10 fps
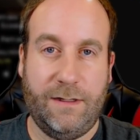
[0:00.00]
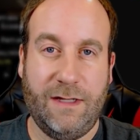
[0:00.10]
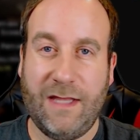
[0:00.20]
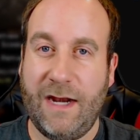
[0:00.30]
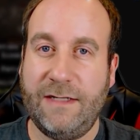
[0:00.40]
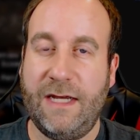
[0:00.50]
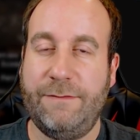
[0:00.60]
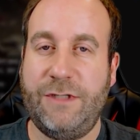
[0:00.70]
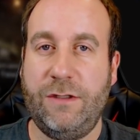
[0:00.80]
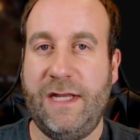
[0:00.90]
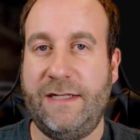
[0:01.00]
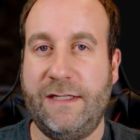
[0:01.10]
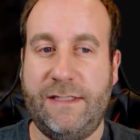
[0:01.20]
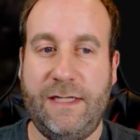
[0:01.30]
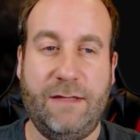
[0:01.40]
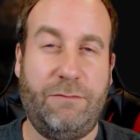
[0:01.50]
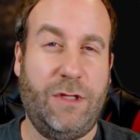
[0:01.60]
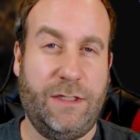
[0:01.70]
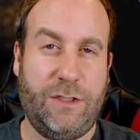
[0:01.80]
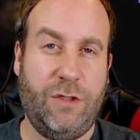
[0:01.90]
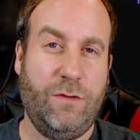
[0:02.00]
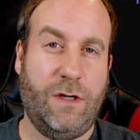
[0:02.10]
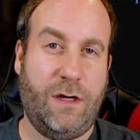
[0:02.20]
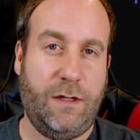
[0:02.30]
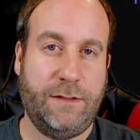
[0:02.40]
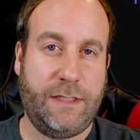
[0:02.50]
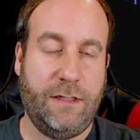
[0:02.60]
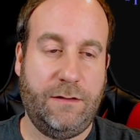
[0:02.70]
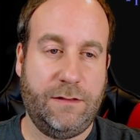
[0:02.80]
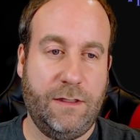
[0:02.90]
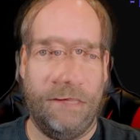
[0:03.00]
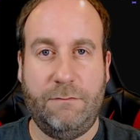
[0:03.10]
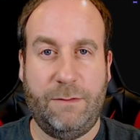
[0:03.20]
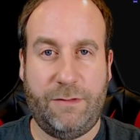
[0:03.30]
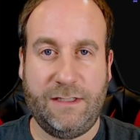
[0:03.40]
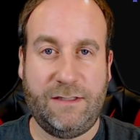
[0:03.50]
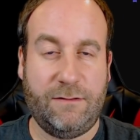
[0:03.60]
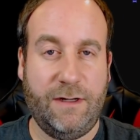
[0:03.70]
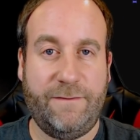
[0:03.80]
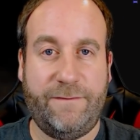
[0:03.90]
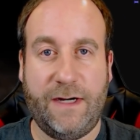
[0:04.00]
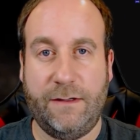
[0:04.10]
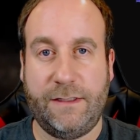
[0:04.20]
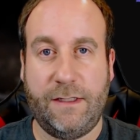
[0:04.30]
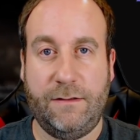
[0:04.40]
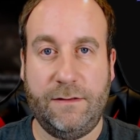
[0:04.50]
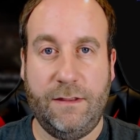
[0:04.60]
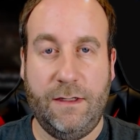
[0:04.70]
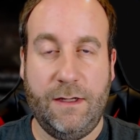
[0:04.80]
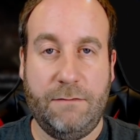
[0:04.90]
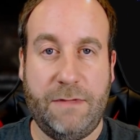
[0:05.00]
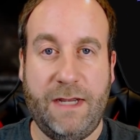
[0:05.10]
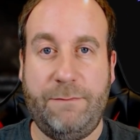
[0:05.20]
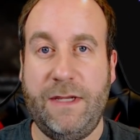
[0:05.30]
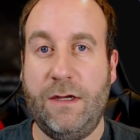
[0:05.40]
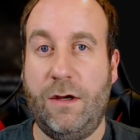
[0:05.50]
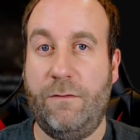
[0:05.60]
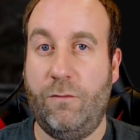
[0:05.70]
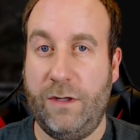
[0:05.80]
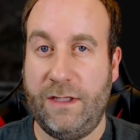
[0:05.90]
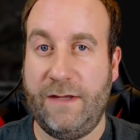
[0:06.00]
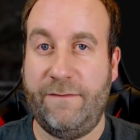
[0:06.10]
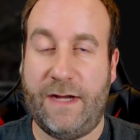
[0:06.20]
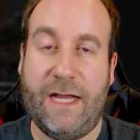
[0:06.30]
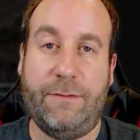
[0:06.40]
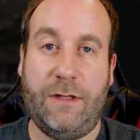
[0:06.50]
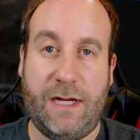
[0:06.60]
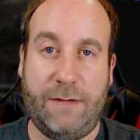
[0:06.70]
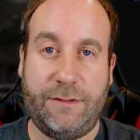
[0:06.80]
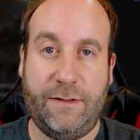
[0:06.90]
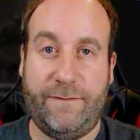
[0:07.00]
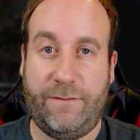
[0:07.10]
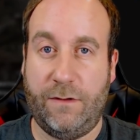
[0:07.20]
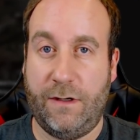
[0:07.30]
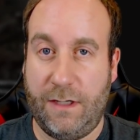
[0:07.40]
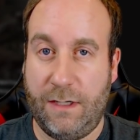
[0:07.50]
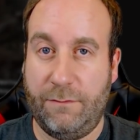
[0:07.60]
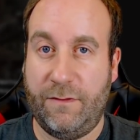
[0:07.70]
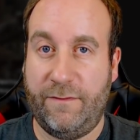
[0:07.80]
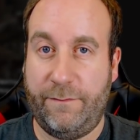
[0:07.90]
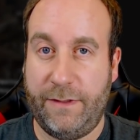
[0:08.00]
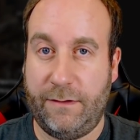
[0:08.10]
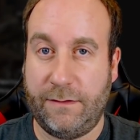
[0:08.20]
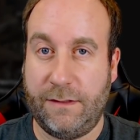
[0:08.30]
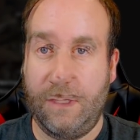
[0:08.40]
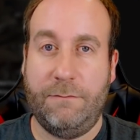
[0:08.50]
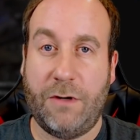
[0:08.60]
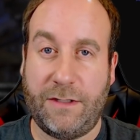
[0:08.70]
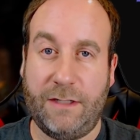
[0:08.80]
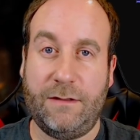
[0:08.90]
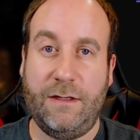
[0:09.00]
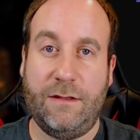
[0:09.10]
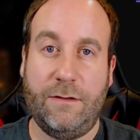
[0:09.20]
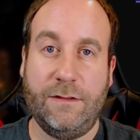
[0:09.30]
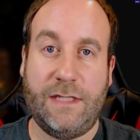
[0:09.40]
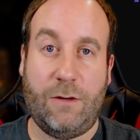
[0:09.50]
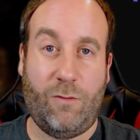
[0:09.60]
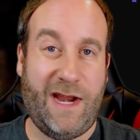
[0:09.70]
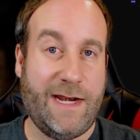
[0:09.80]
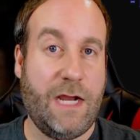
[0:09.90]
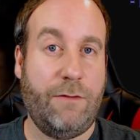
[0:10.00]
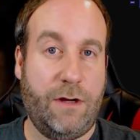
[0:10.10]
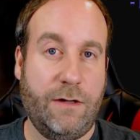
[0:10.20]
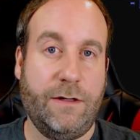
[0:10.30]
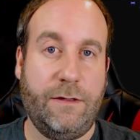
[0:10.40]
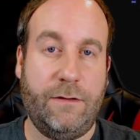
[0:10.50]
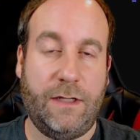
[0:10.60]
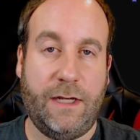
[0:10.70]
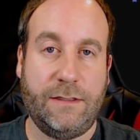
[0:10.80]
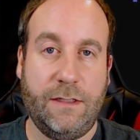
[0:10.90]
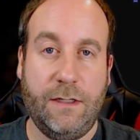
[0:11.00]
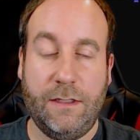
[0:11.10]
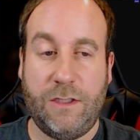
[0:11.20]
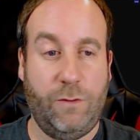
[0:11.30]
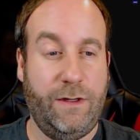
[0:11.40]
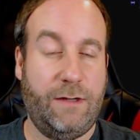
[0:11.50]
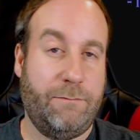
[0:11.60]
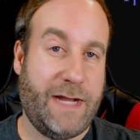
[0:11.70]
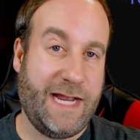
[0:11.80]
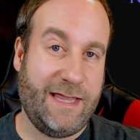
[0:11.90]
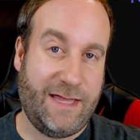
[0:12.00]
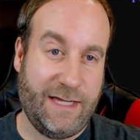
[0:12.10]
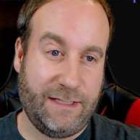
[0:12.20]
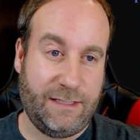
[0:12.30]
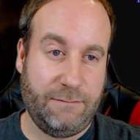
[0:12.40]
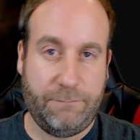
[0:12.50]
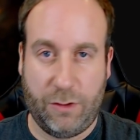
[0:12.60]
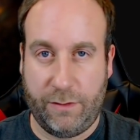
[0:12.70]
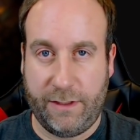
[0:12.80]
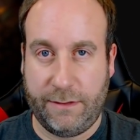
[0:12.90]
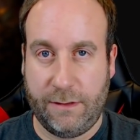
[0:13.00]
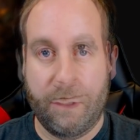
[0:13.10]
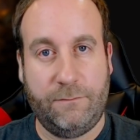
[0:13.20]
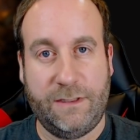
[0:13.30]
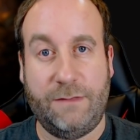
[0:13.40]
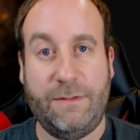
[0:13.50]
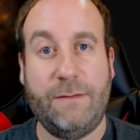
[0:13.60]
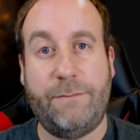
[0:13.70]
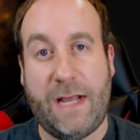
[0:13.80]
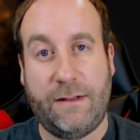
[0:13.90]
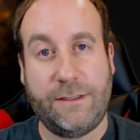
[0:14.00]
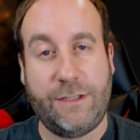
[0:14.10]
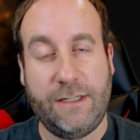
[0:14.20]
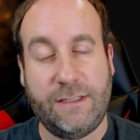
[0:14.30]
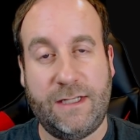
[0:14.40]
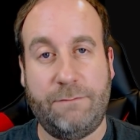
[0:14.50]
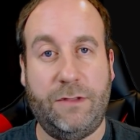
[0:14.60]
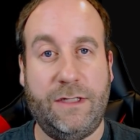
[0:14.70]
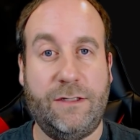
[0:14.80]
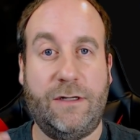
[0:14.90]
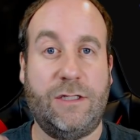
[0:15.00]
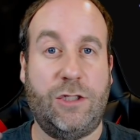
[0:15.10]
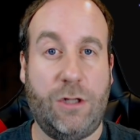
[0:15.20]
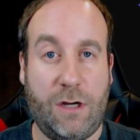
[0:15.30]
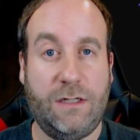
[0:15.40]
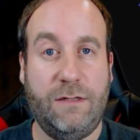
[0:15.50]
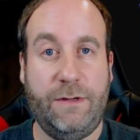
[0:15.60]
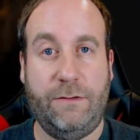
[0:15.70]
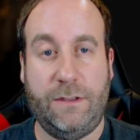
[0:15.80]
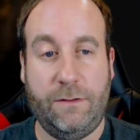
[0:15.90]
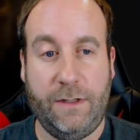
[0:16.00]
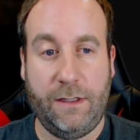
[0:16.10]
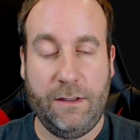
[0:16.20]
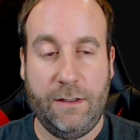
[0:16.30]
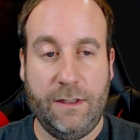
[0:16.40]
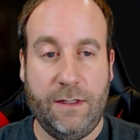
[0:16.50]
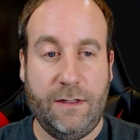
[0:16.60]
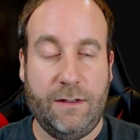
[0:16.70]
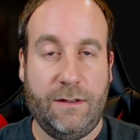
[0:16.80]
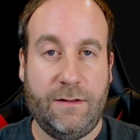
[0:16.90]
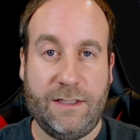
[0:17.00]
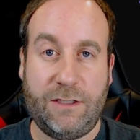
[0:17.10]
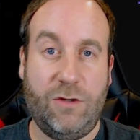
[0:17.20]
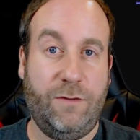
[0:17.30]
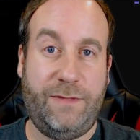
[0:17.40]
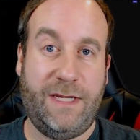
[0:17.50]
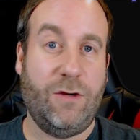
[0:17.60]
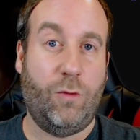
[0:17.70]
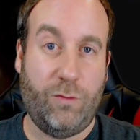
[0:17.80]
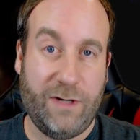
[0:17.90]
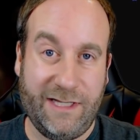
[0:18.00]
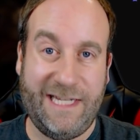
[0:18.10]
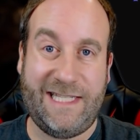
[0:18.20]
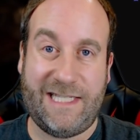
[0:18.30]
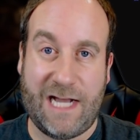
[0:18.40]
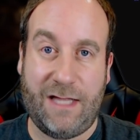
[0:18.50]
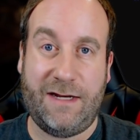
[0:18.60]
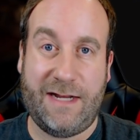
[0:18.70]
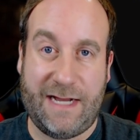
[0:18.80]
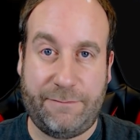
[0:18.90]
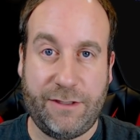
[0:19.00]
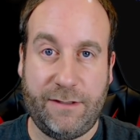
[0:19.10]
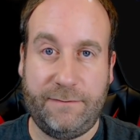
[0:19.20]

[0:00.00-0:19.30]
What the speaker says: A lot of times you like to see the +2 to all skills, but +3 to fire skills might be a really viable option for a number of builds, particularly those that right now are underutilized. So when you combine this bonus with some of the balance changes that Blizzard has talked about doing, this could be a really solid option.